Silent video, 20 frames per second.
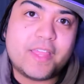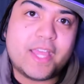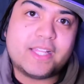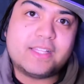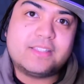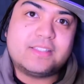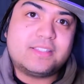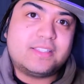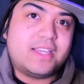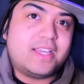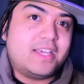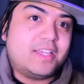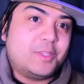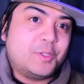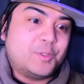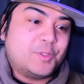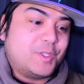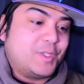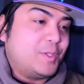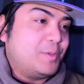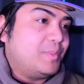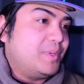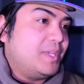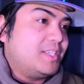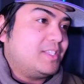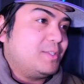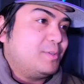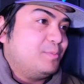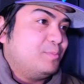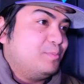that there's going to
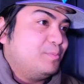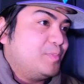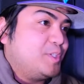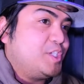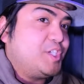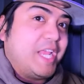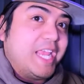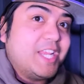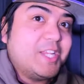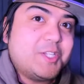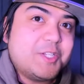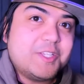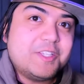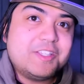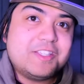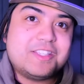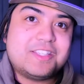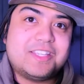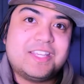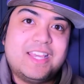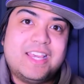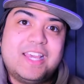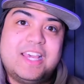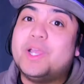be some changes,